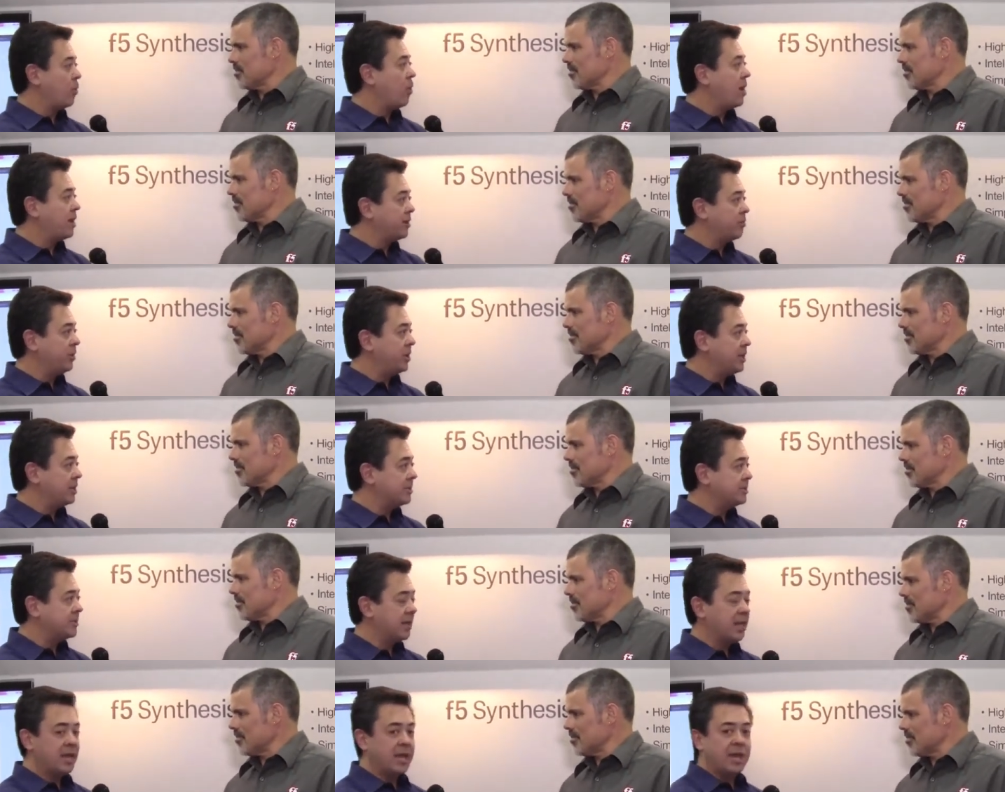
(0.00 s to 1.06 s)
Speaker 1: want to
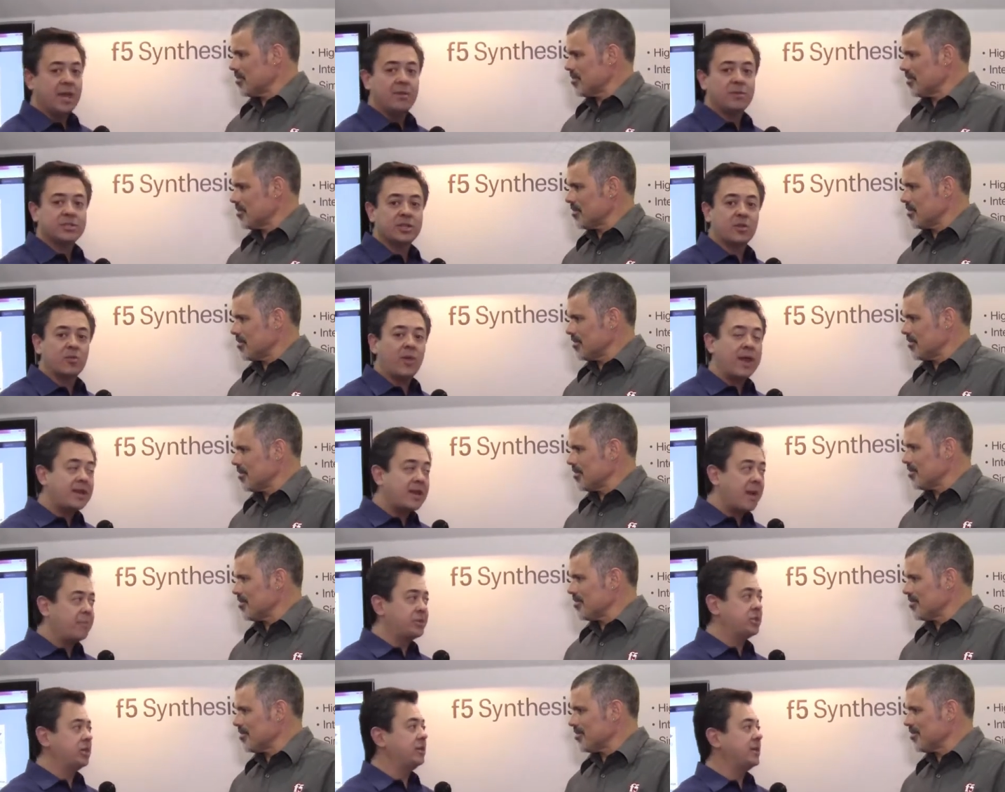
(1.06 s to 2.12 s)
build, it was a great
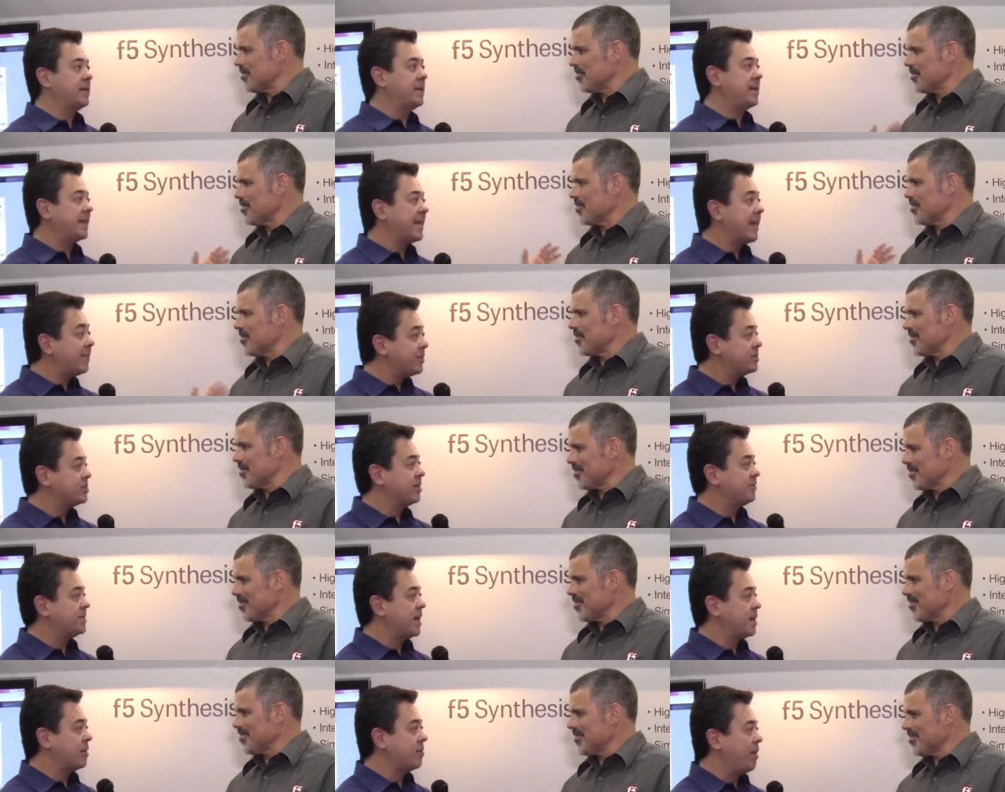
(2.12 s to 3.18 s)
opportunity to get the stuff
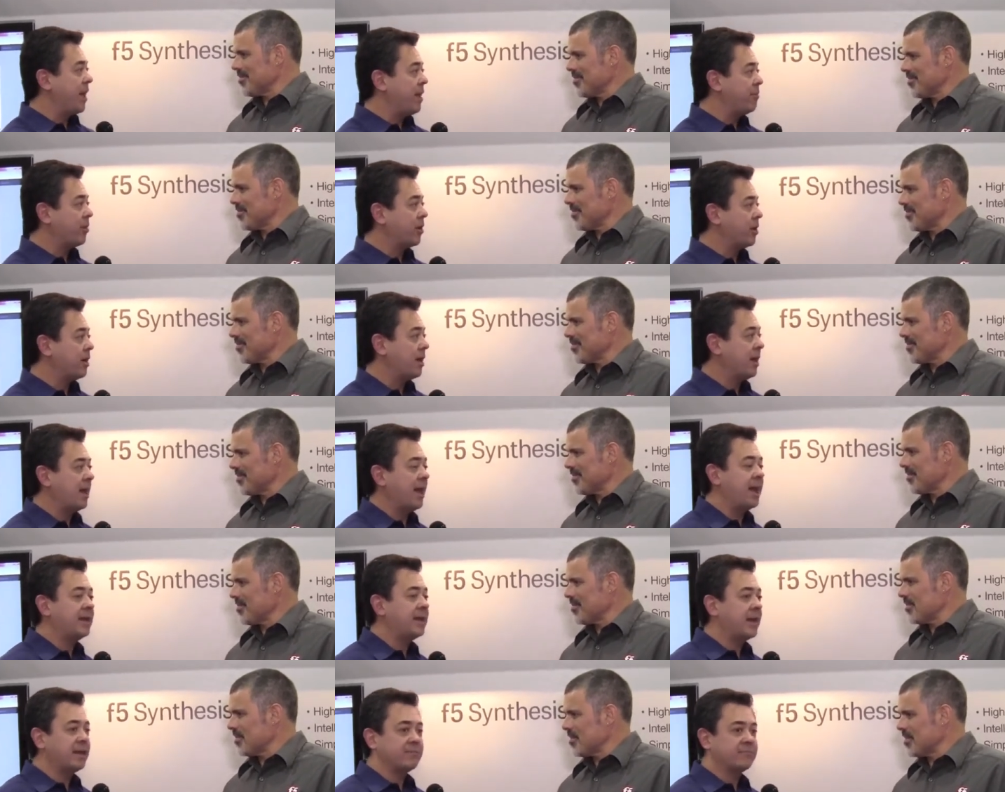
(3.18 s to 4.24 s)
down on paper,
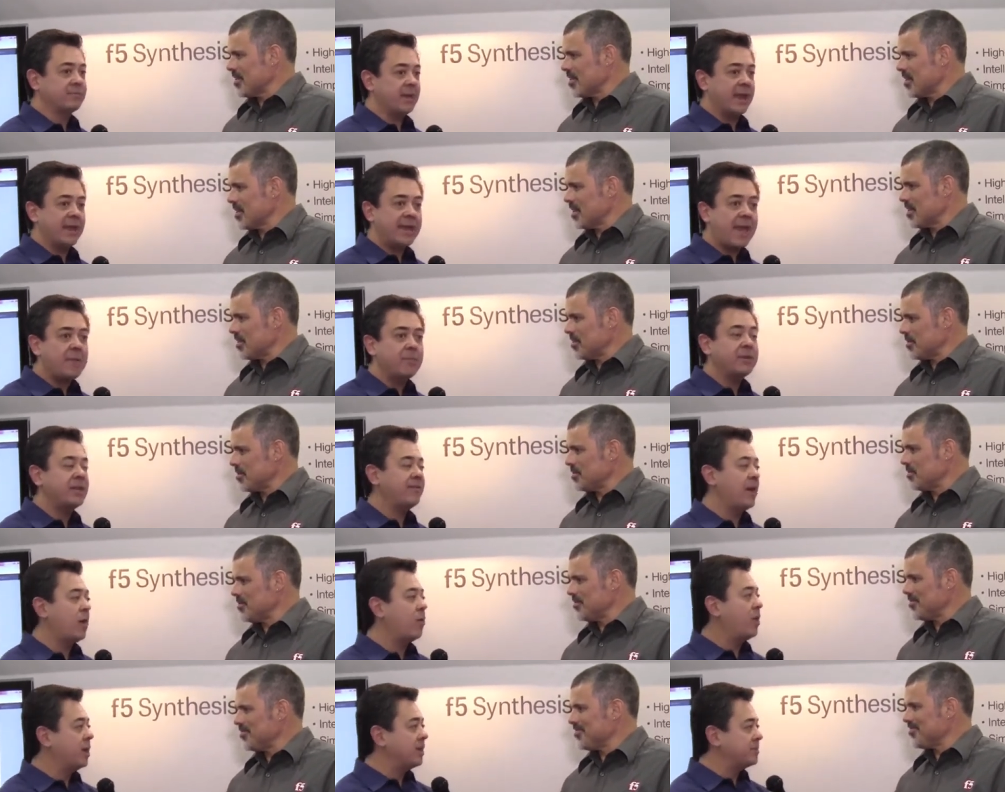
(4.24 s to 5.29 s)
and I, I can't believe
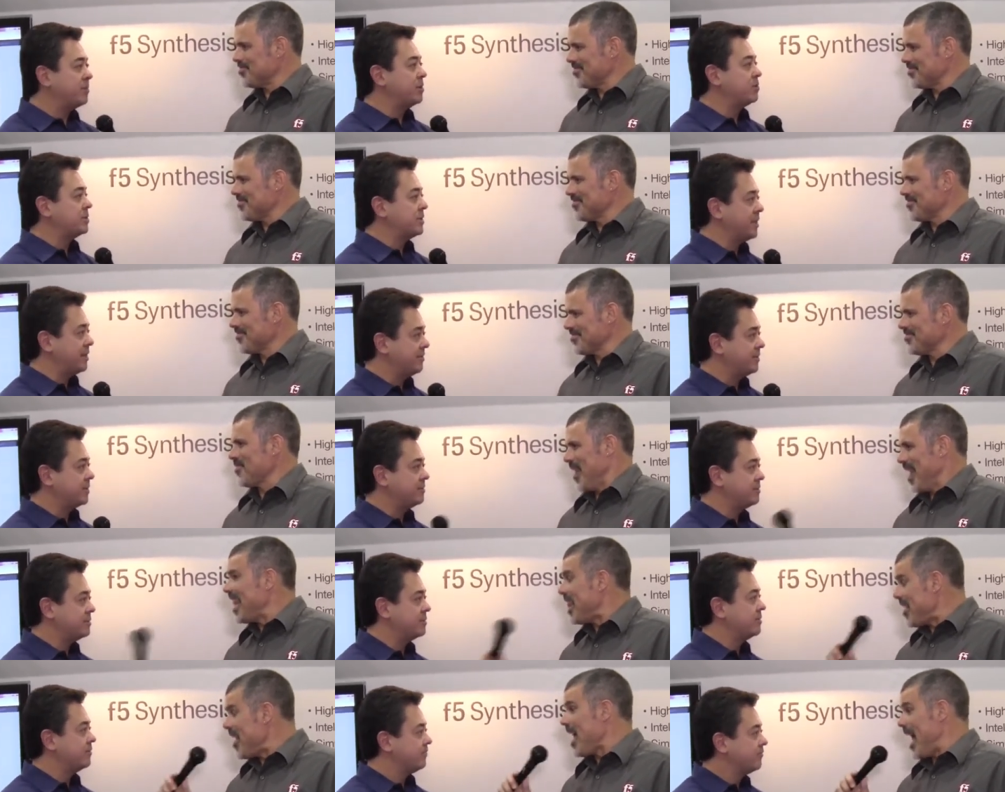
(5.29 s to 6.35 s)
how well it's been received.
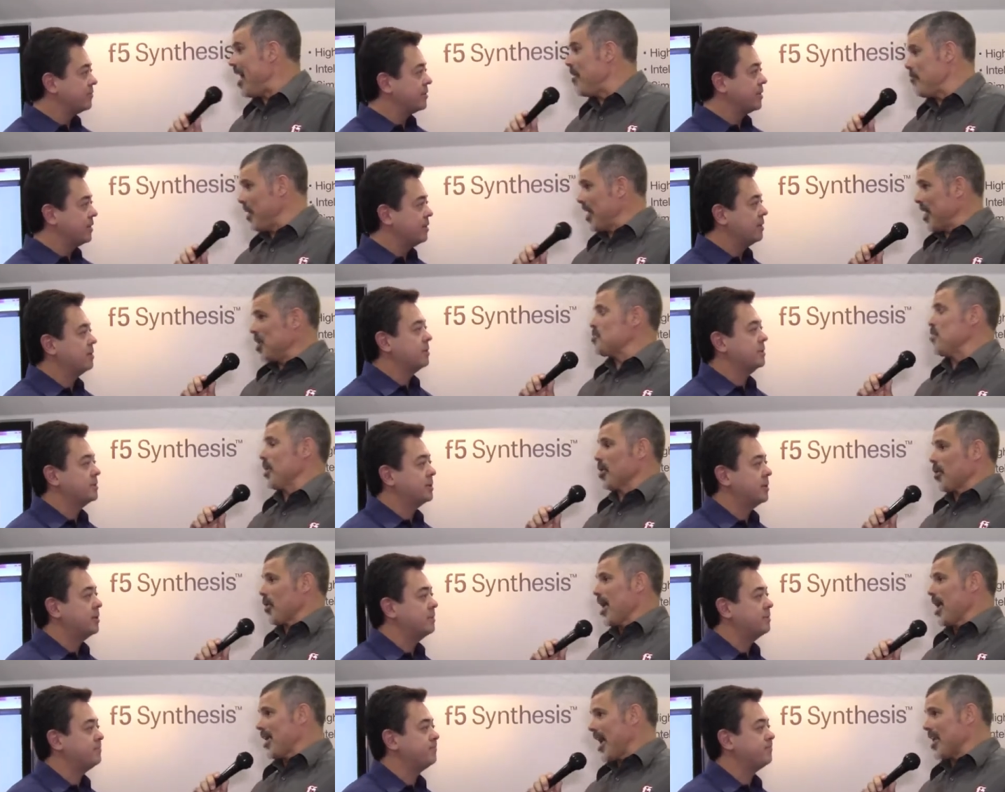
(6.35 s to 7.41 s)
Speaker 2: And they have been, it's been
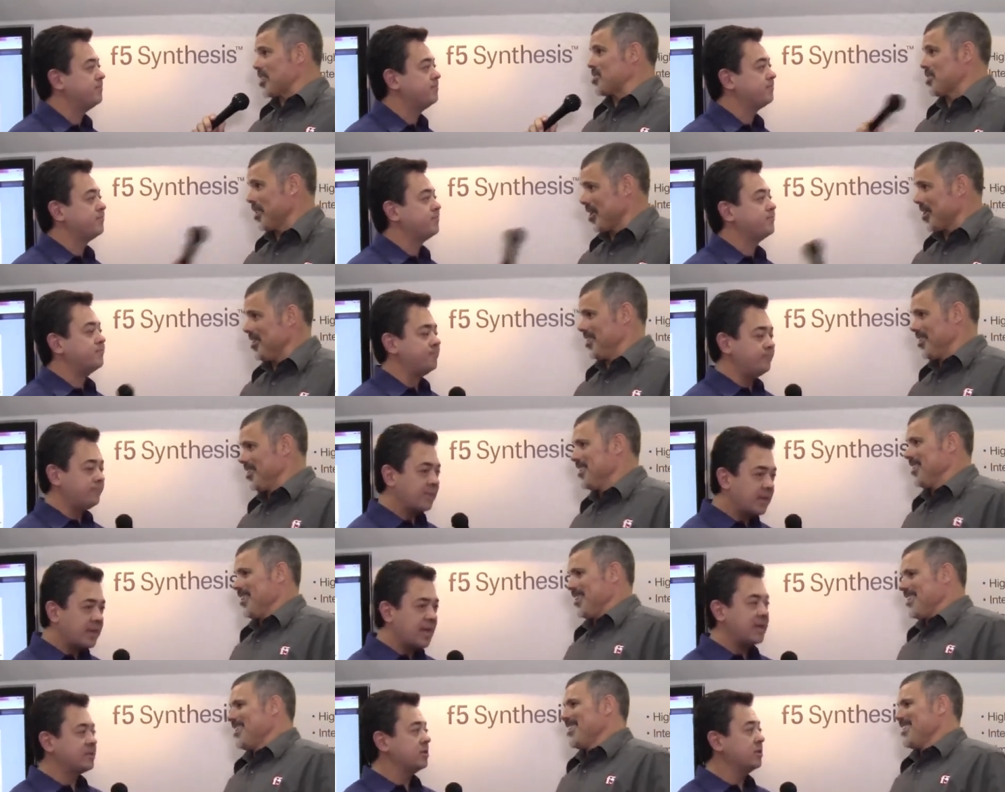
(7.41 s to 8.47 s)
great actually.
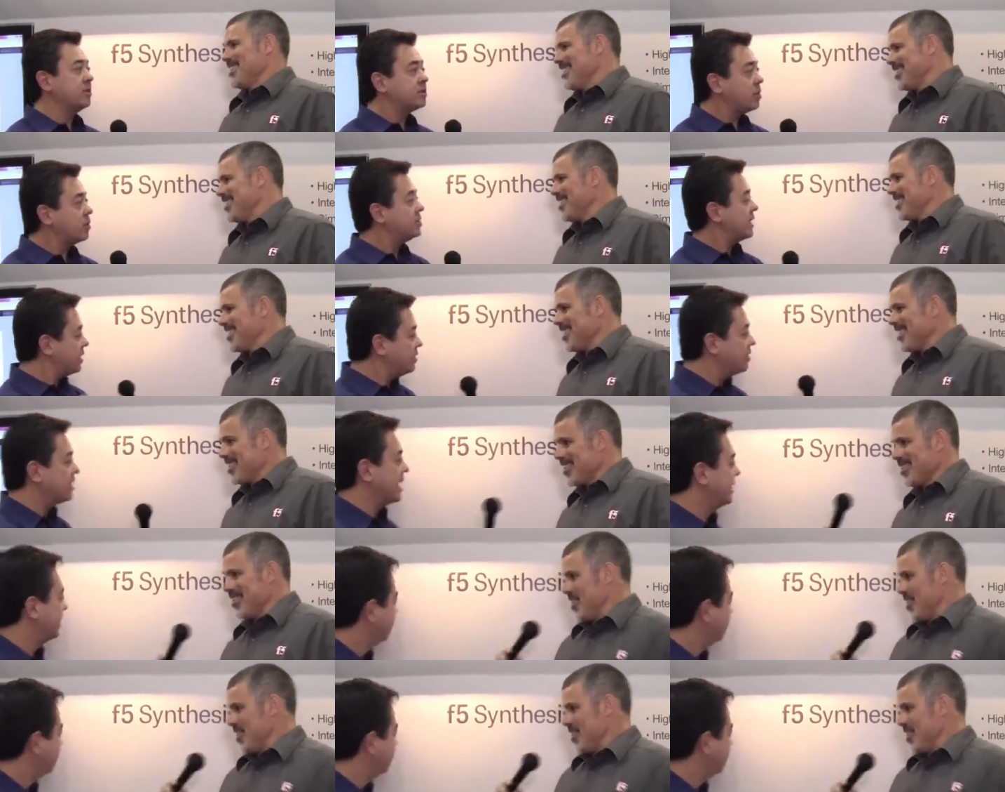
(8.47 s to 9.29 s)
Speaker 1: Yeah, so let's go take a look at